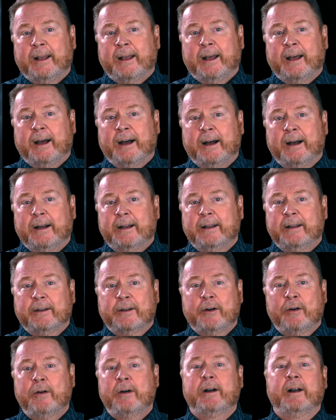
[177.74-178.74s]

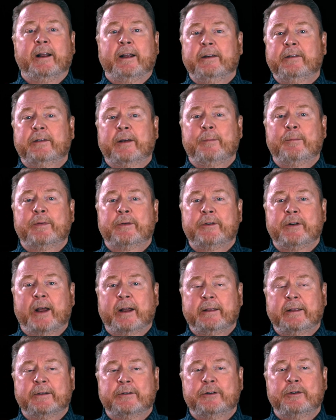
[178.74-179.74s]
currently, some
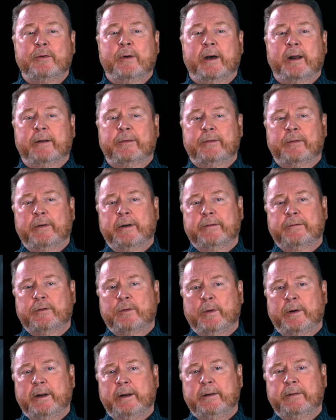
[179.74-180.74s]
project that 2 out of 3 of
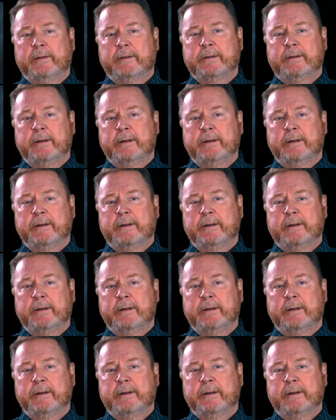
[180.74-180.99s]
tweens and